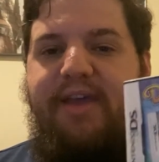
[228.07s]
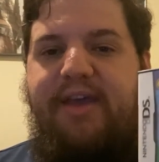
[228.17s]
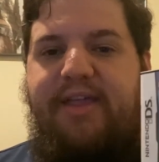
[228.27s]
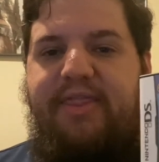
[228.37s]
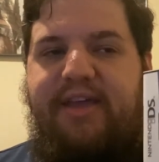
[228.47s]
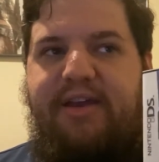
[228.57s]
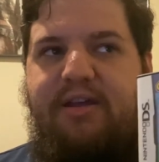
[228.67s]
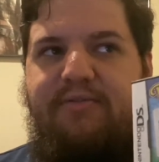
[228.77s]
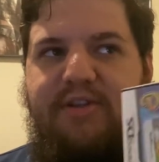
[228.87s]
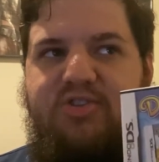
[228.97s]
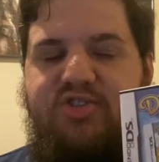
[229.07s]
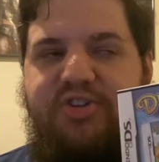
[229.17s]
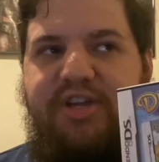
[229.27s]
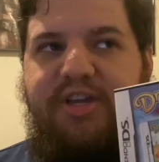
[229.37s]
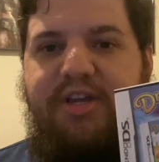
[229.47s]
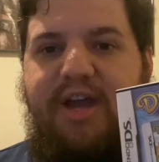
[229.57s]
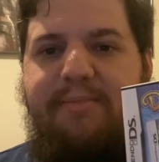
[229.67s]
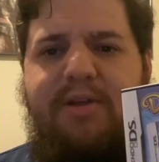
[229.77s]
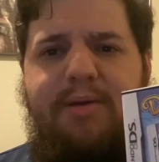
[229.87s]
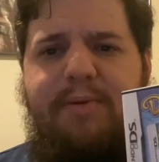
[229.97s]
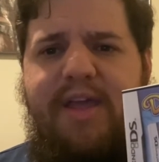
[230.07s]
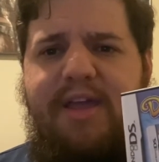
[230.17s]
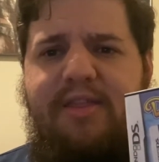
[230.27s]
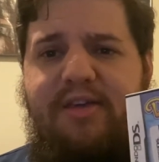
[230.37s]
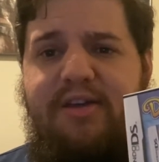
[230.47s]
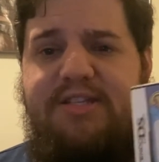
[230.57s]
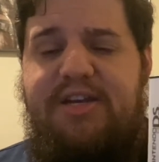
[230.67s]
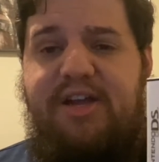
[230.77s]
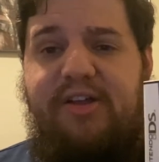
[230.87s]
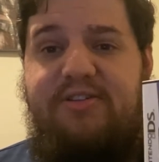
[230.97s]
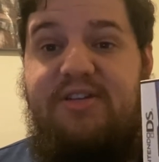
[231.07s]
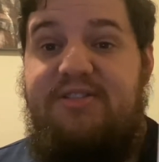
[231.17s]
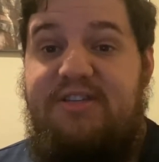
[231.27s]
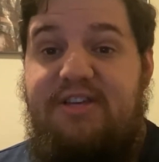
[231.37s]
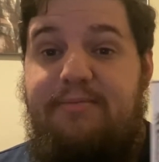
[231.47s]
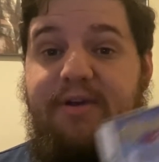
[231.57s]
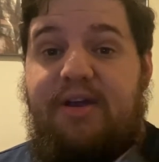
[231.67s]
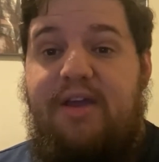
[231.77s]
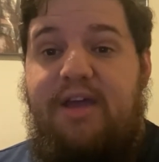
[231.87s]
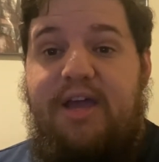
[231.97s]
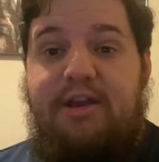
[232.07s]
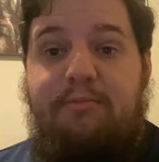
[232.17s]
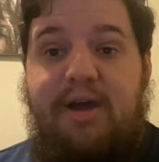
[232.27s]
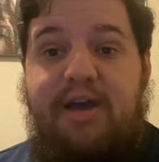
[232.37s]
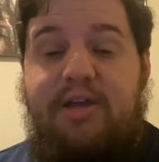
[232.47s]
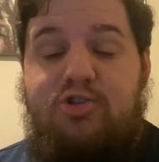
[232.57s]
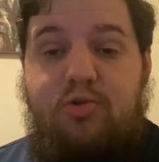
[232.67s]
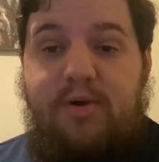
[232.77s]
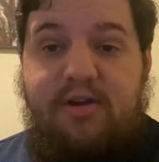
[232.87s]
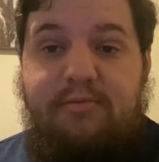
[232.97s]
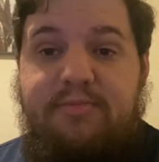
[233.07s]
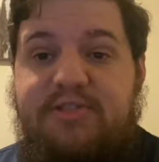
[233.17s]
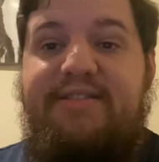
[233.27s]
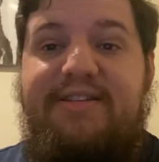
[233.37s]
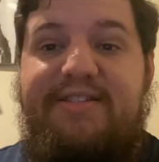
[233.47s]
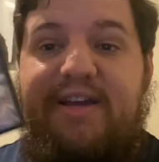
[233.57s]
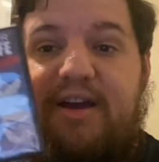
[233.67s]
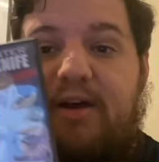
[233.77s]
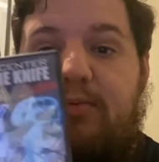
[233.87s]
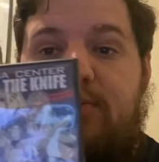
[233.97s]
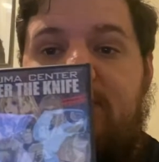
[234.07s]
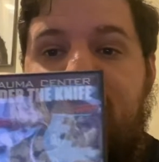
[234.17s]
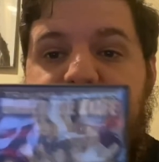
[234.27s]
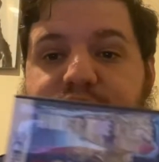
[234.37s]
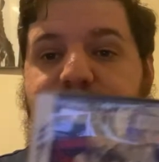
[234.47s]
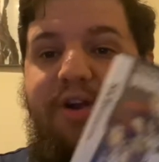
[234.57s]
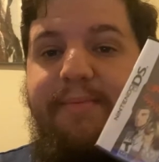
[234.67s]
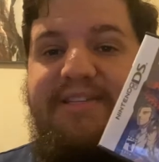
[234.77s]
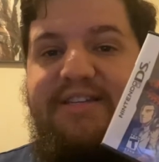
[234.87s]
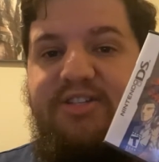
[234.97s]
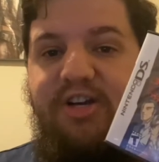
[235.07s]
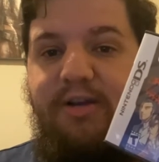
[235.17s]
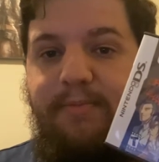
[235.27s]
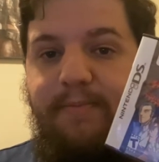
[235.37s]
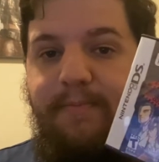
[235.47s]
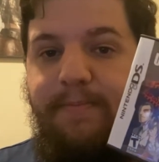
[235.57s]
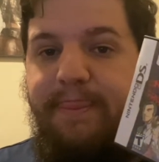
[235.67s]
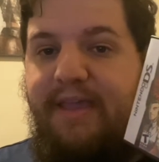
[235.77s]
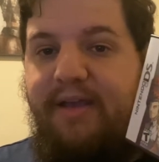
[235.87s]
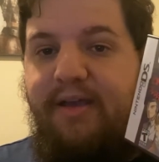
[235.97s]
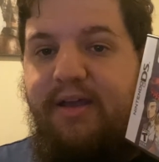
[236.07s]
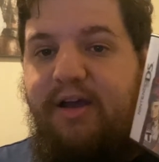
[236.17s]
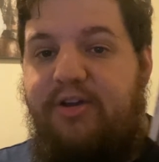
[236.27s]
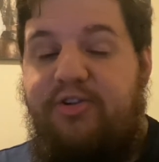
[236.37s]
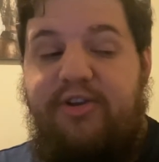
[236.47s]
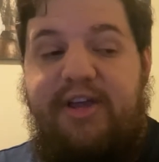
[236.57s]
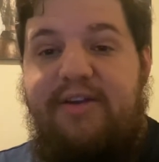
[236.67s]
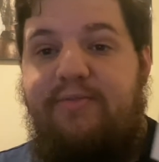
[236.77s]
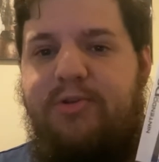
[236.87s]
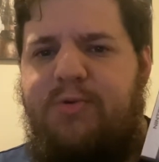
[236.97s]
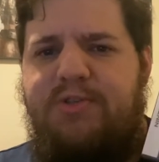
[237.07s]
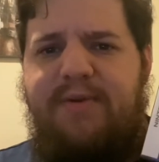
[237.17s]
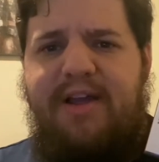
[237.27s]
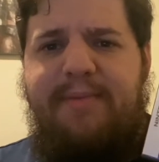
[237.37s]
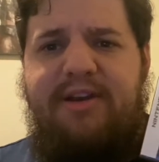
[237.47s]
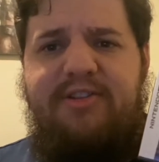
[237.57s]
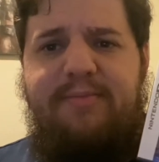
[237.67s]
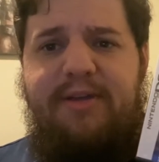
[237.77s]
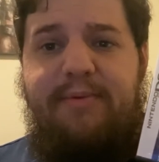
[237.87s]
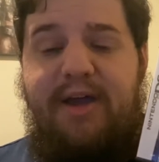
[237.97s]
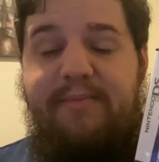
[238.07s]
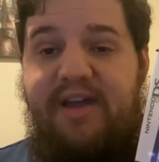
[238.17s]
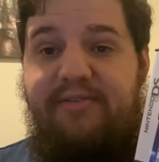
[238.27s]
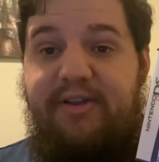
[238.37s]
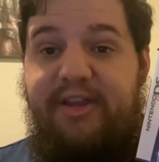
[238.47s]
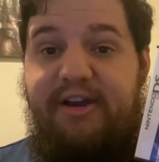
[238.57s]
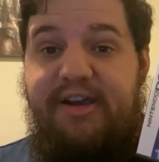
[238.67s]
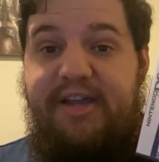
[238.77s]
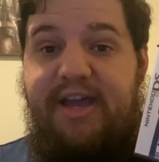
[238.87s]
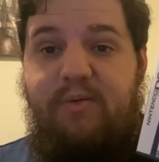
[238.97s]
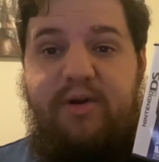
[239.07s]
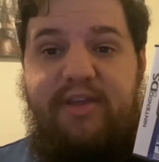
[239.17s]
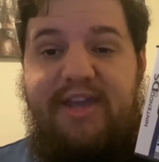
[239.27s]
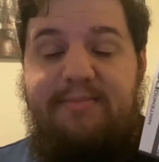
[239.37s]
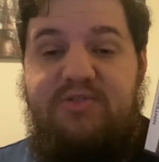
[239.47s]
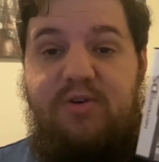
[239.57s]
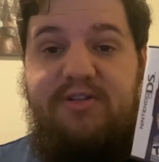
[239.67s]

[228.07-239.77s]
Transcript: and then eventually I'm gonna pay the $10 on Steam and buy 2 realms. Next things I got was Trauma Center, Under the Knife, which was recommended to me by my friend Larry at one of the game stores